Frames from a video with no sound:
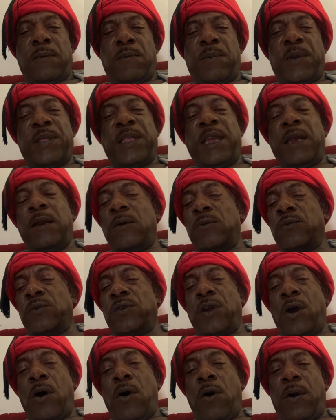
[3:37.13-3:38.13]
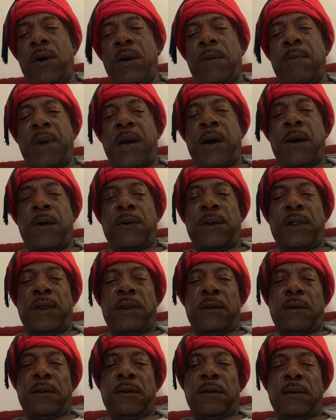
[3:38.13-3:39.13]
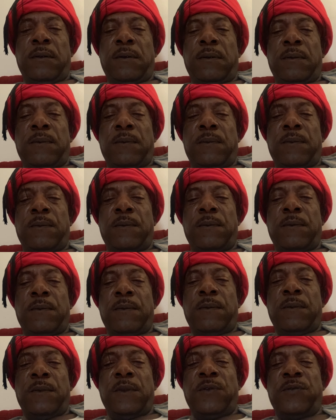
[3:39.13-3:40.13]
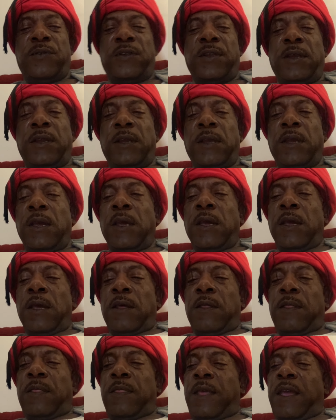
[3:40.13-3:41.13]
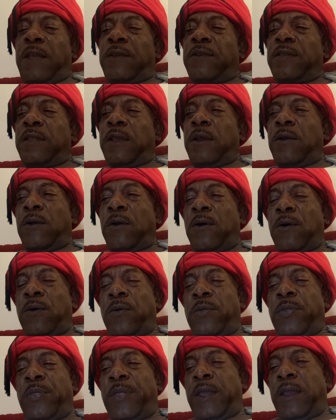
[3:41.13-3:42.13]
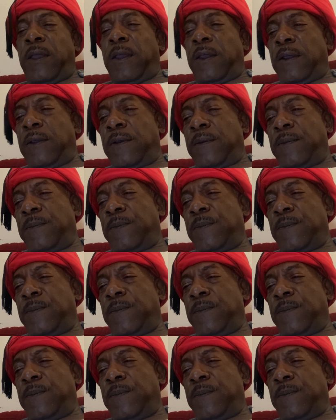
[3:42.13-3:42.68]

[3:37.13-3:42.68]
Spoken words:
but they don't talk about it. You see, that's their whole thing.